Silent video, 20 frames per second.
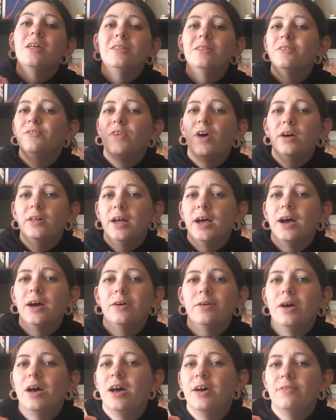the
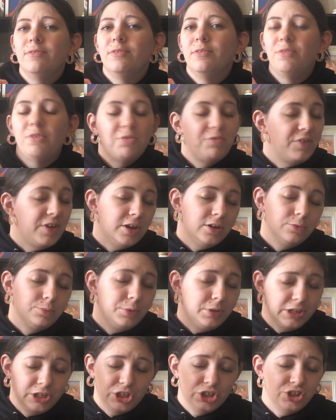fallout of a failed
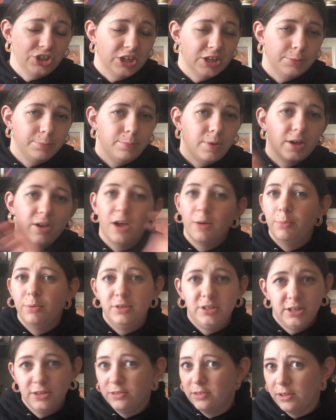relationship a couple
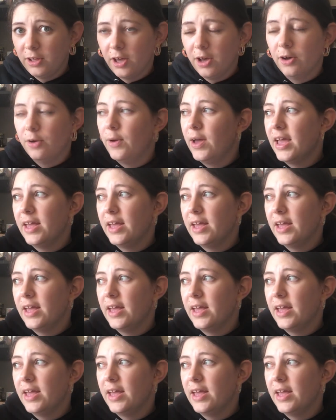of years ago,